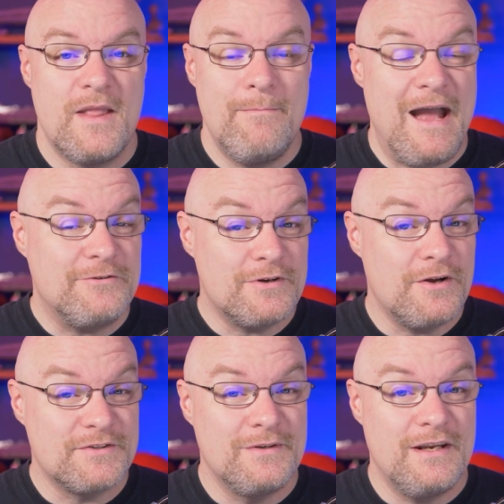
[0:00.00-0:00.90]
Patrick
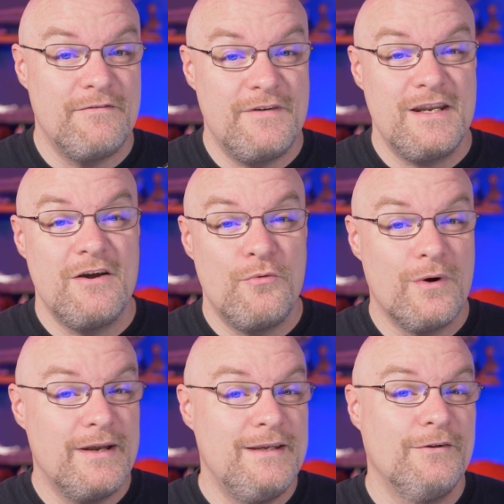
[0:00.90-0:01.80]
also did a video
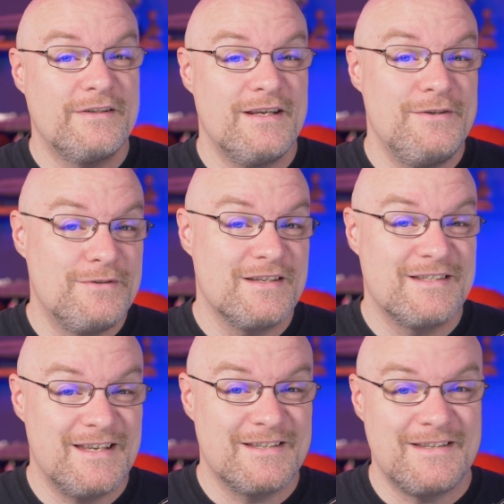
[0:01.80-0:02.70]
where he looked at using
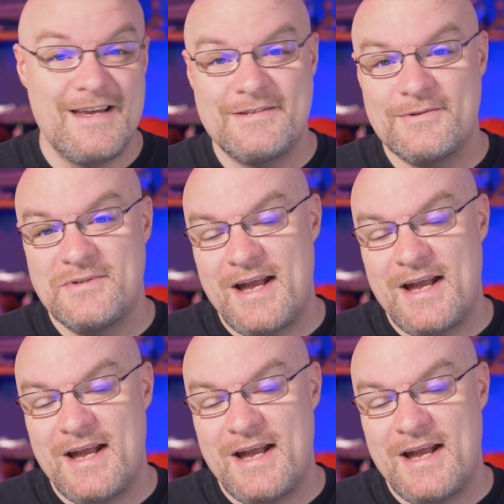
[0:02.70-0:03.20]
sync slicers